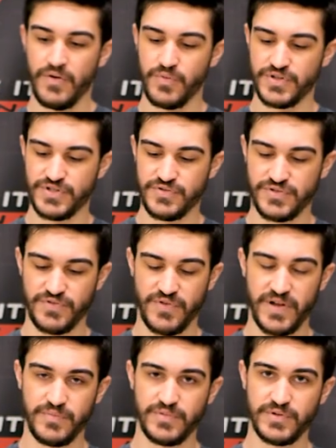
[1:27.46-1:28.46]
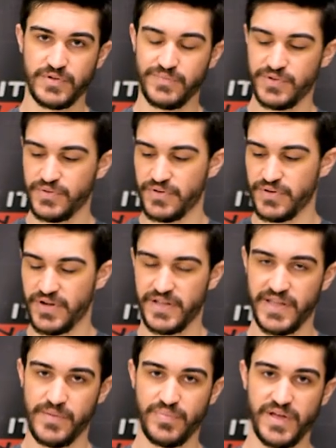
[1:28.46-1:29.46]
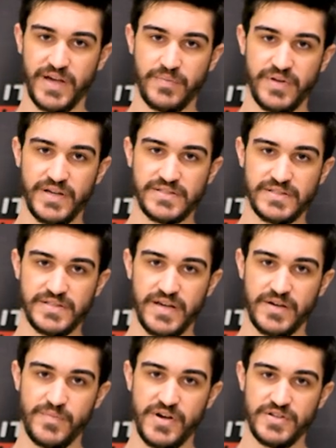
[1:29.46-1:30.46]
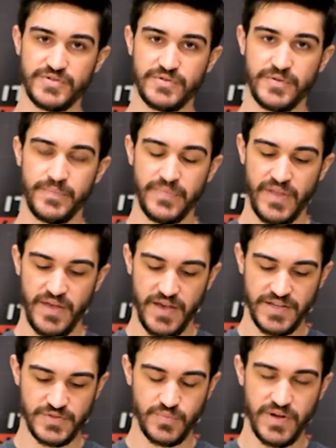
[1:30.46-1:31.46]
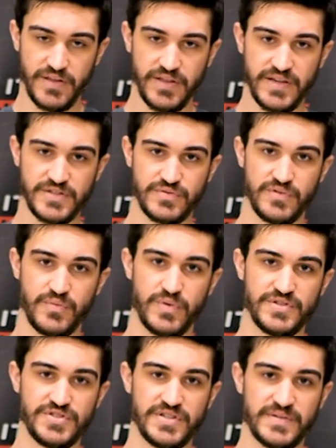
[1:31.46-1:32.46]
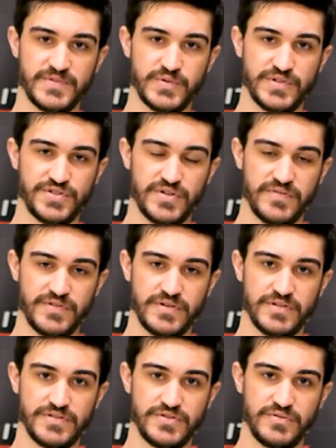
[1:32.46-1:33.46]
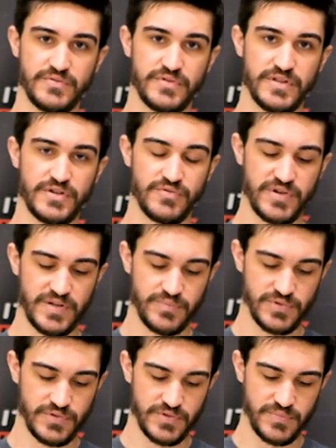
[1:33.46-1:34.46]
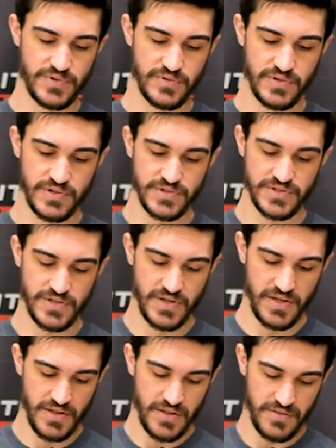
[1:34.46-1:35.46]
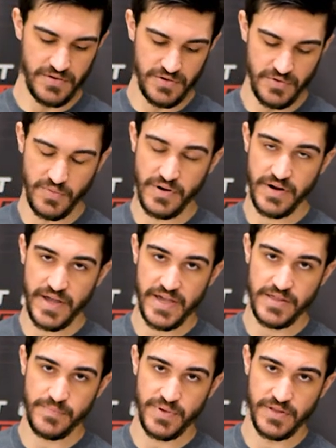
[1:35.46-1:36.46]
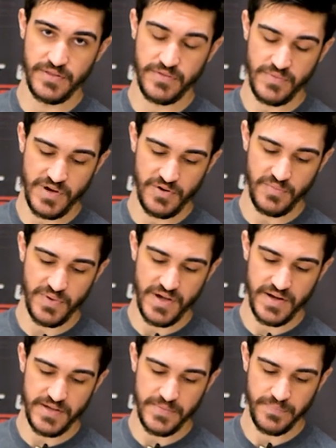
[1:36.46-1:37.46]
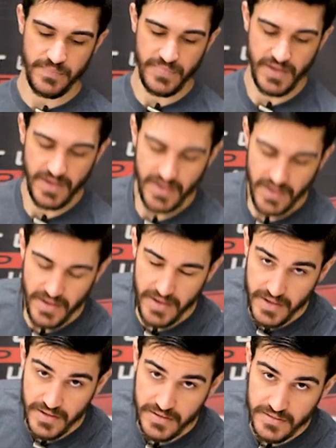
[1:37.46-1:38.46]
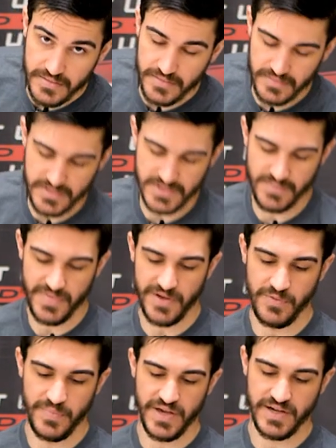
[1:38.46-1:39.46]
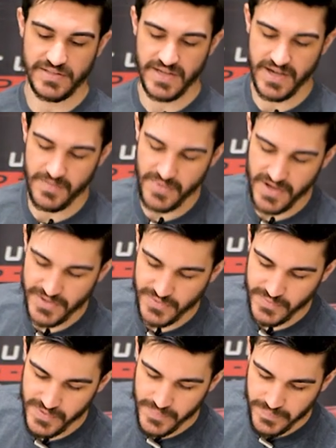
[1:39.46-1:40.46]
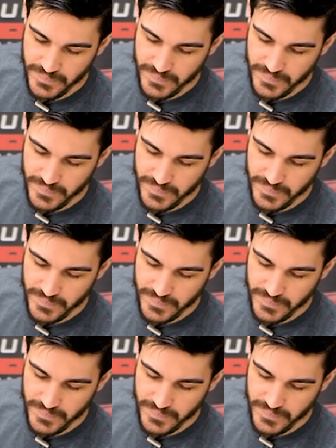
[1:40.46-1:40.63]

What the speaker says: which use the red and blue computer and that black plastic tack module, as well as when GM switched over to the green and blue computers, the newer 8-pin throttle body, and this metal back tack module.